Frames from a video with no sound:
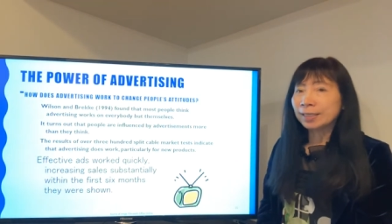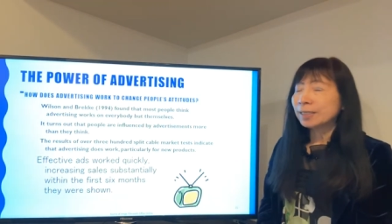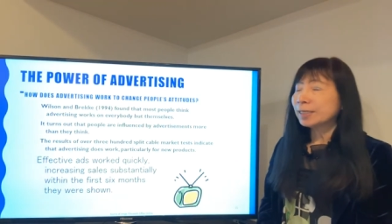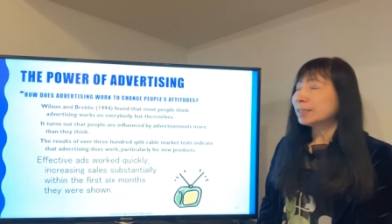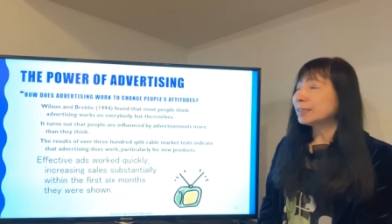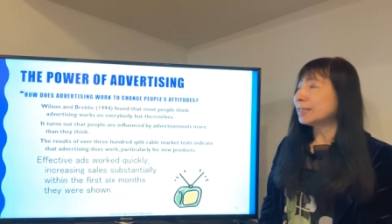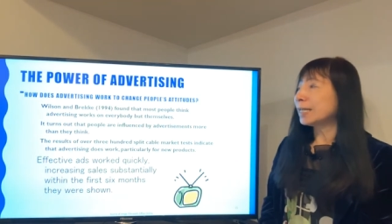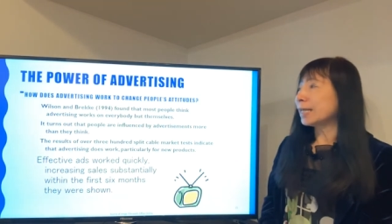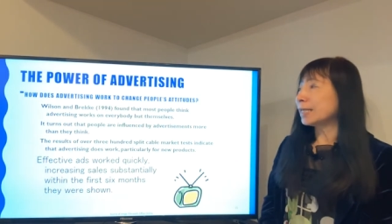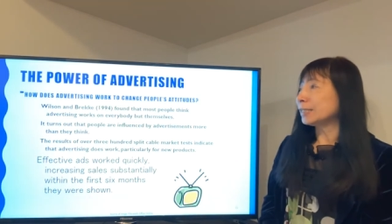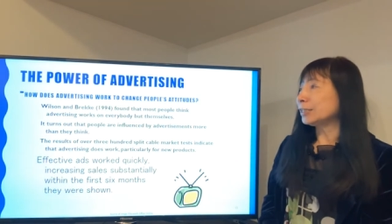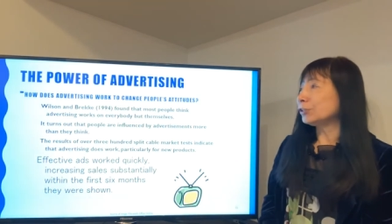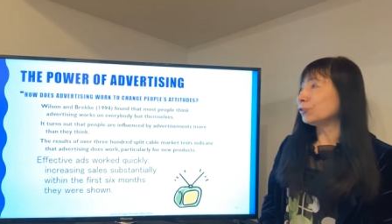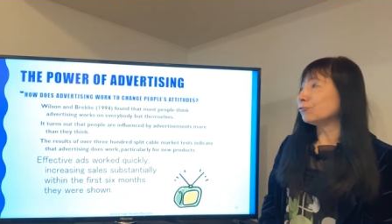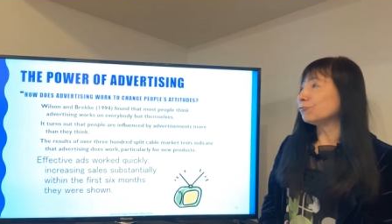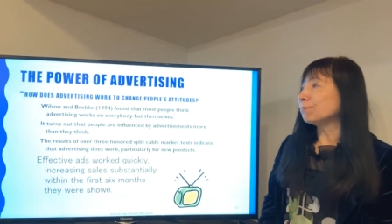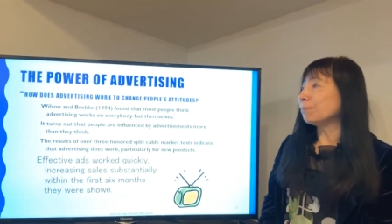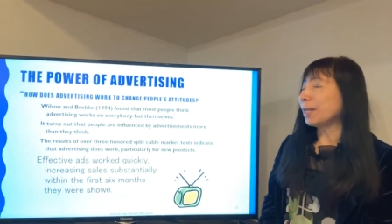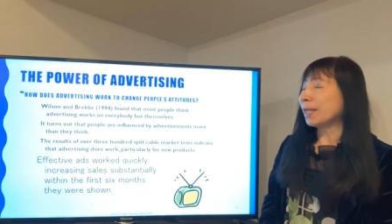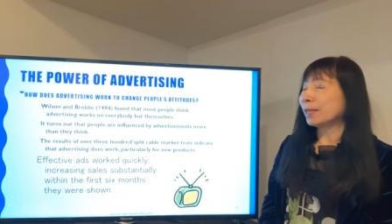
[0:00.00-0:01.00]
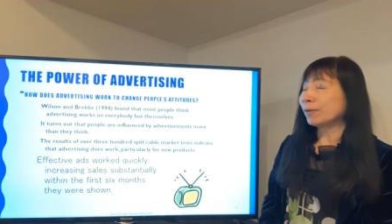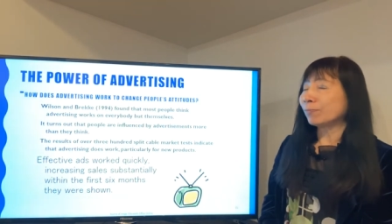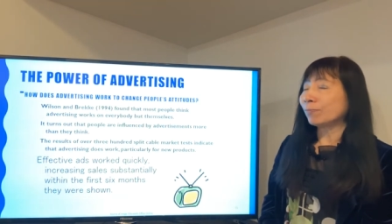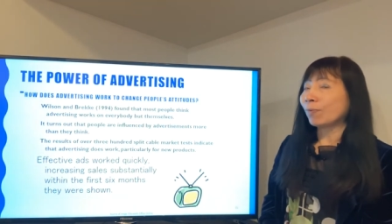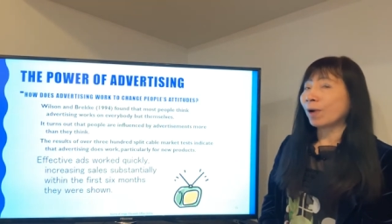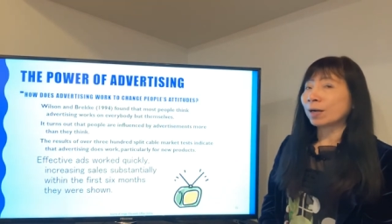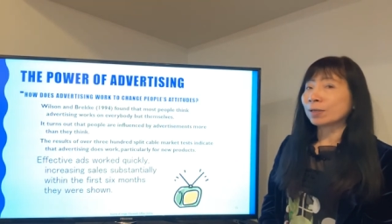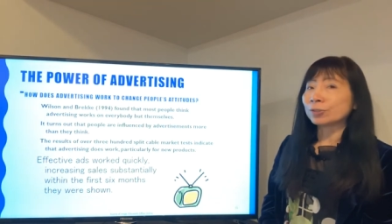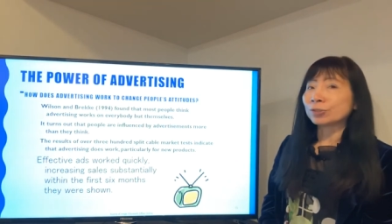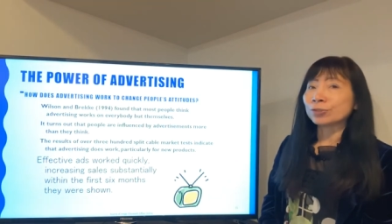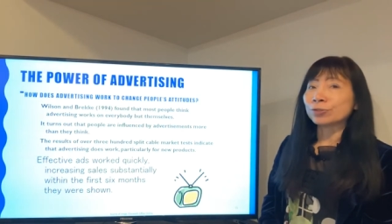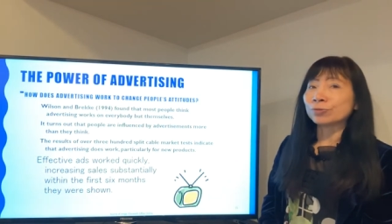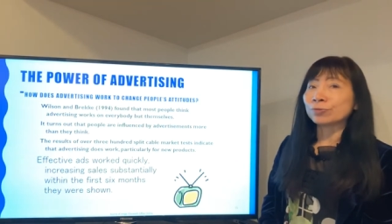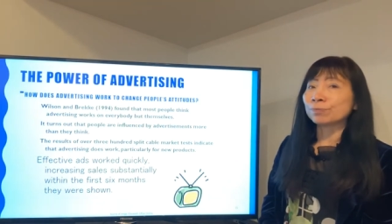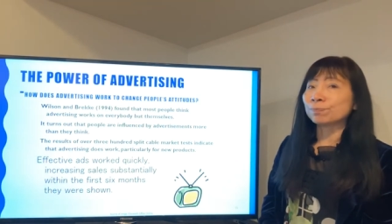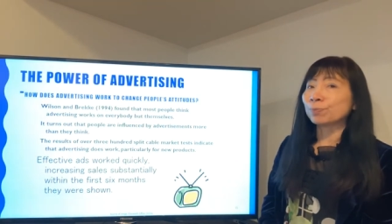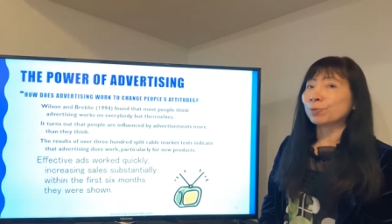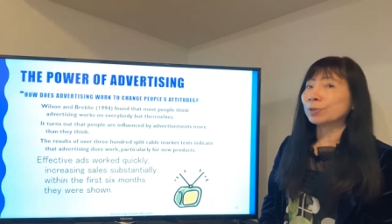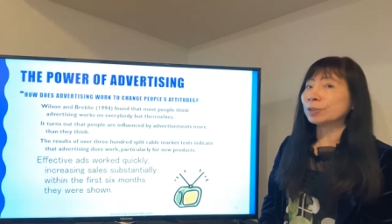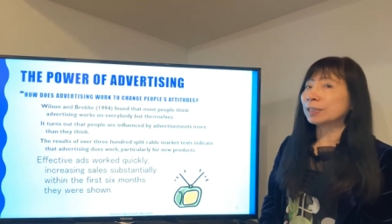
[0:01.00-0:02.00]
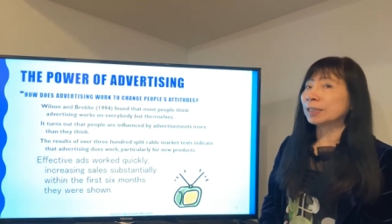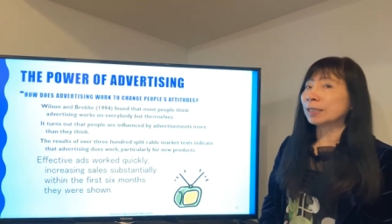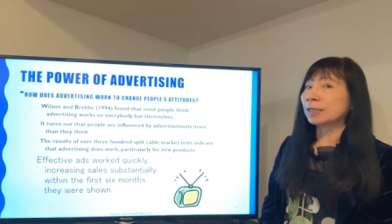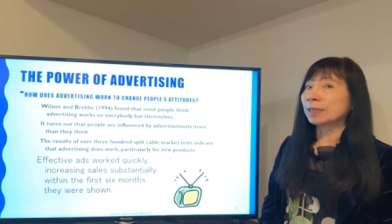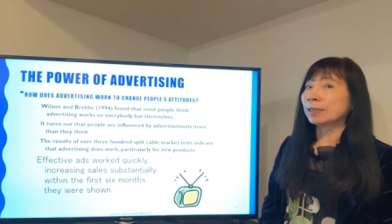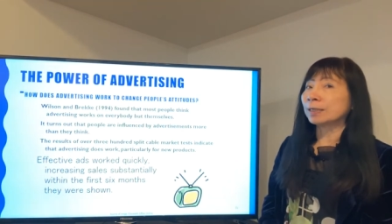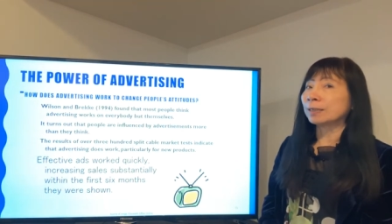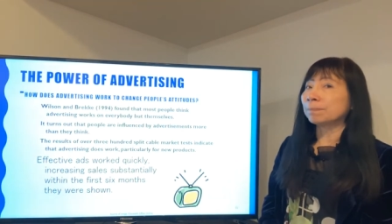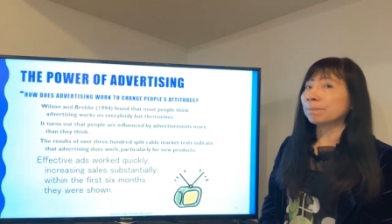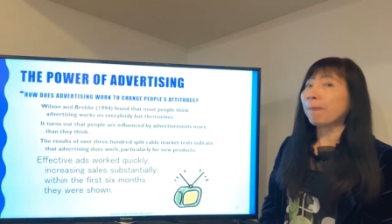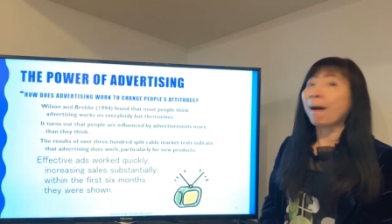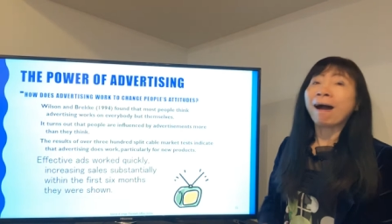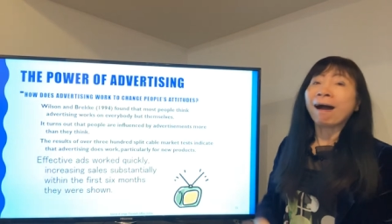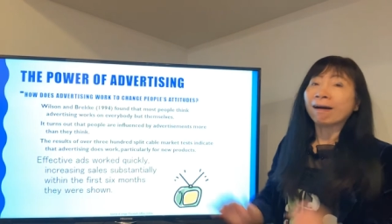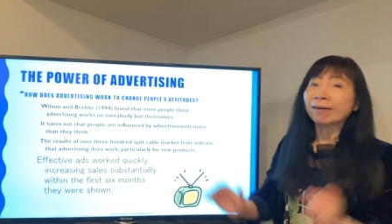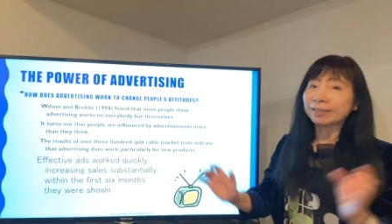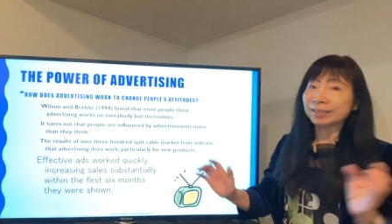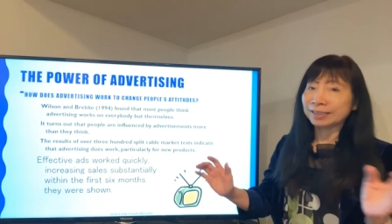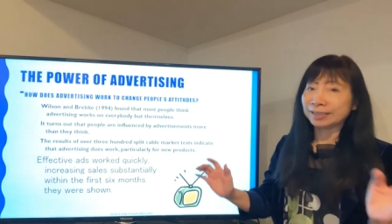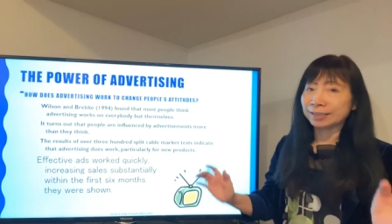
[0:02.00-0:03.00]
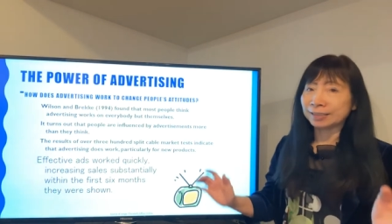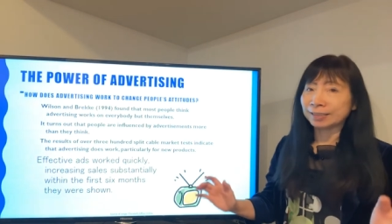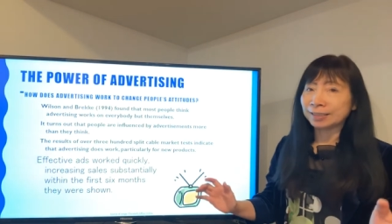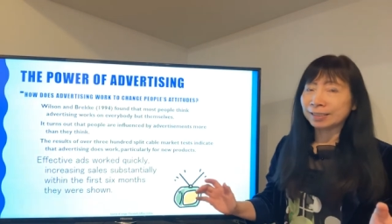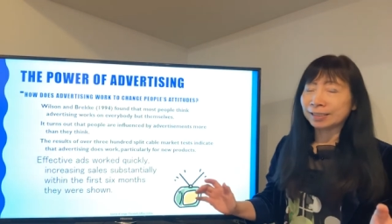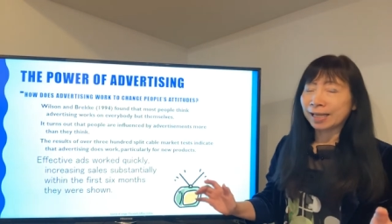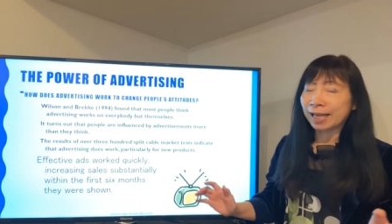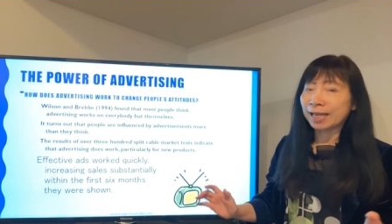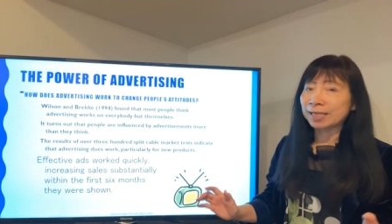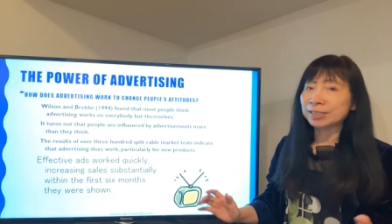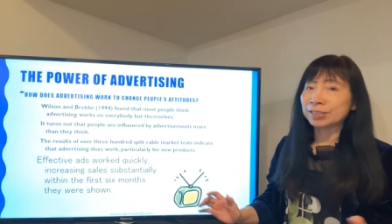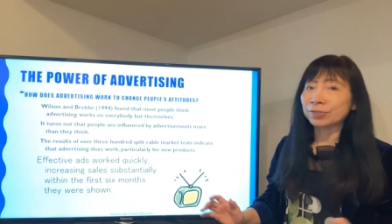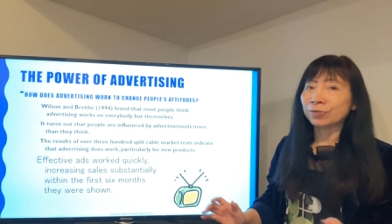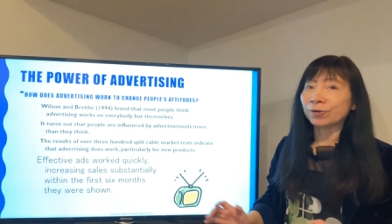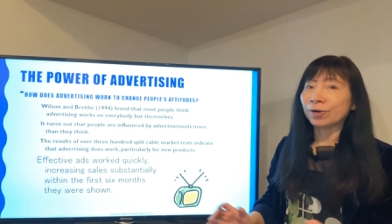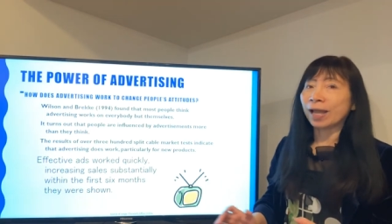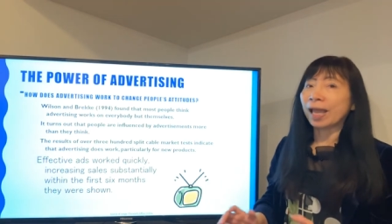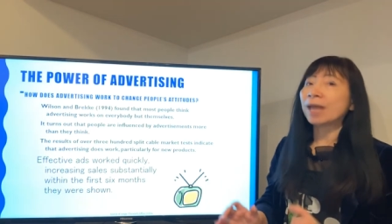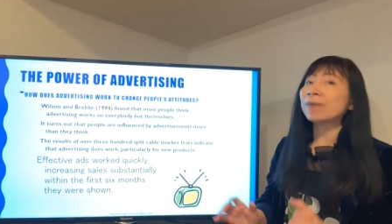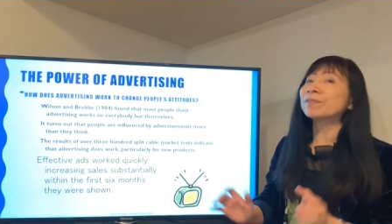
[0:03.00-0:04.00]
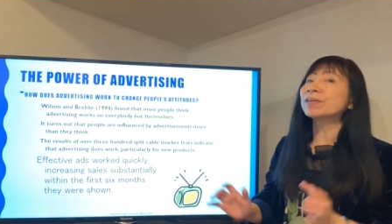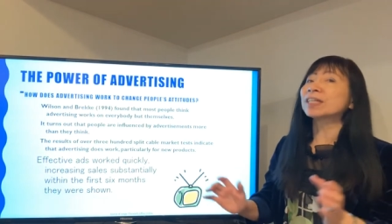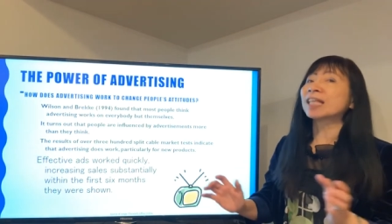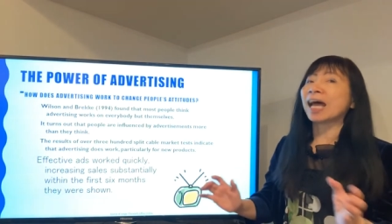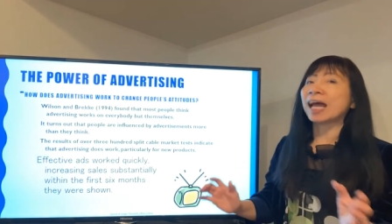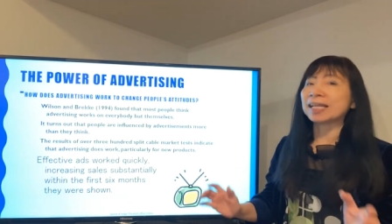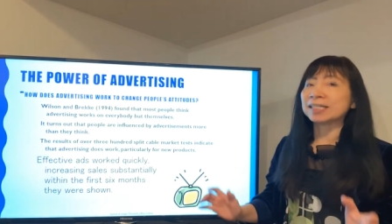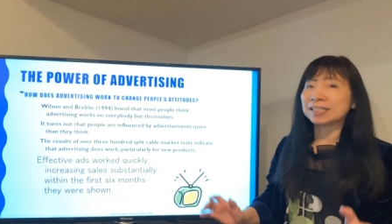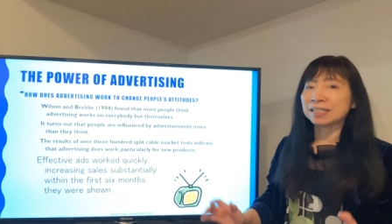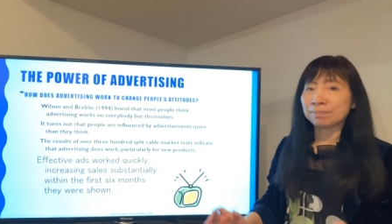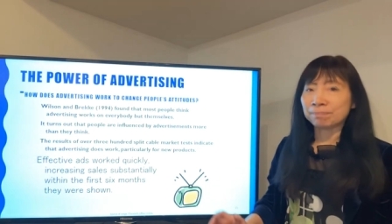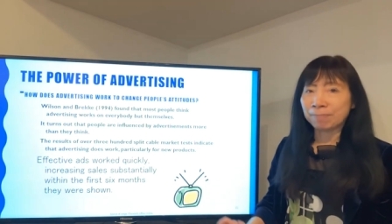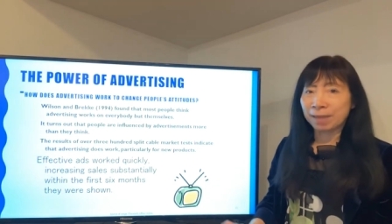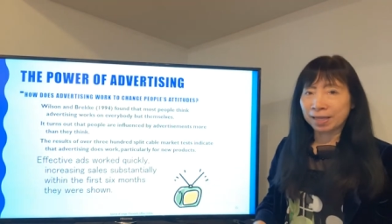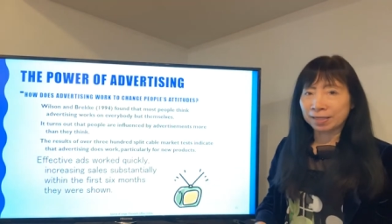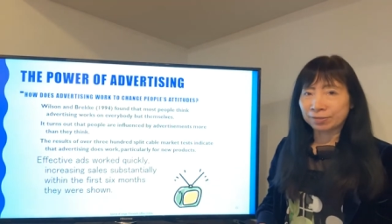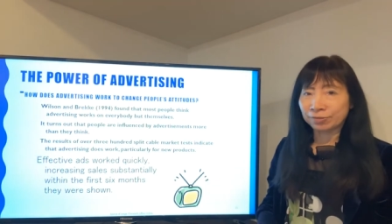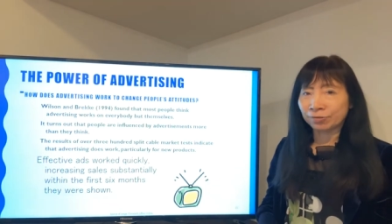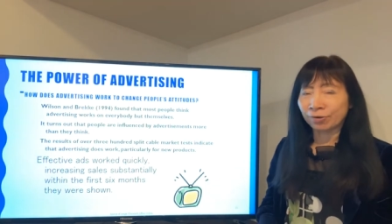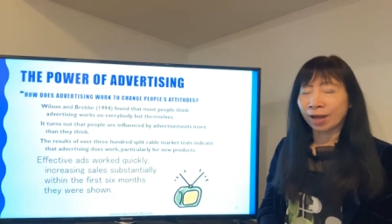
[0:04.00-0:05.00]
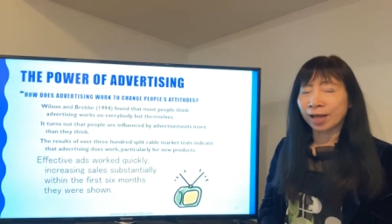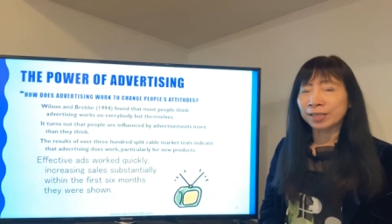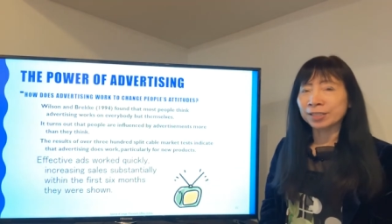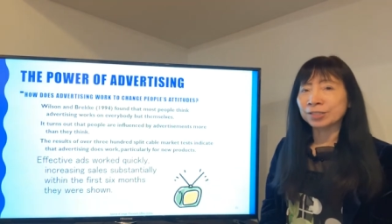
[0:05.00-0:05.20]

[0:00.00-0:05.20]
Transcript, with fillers: Then you may want to put a party as your advertisement, right?